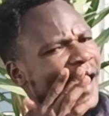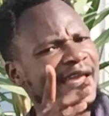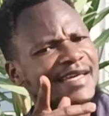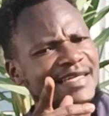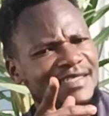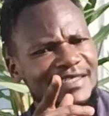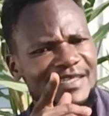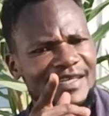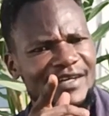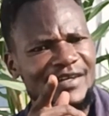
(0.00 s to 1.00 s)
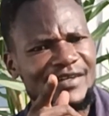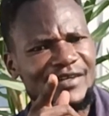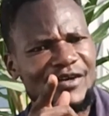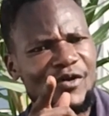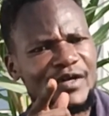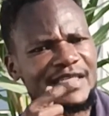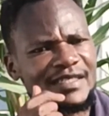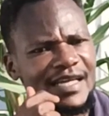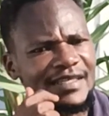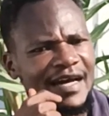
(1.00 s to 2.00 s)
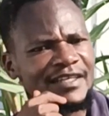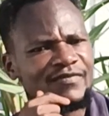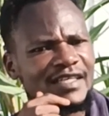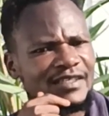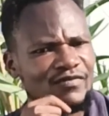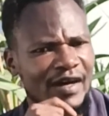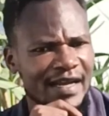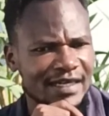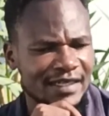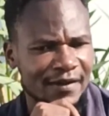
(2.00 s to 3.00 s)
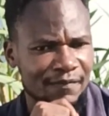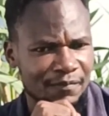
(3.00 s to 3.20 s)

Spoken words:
I guess God is such a divisive character.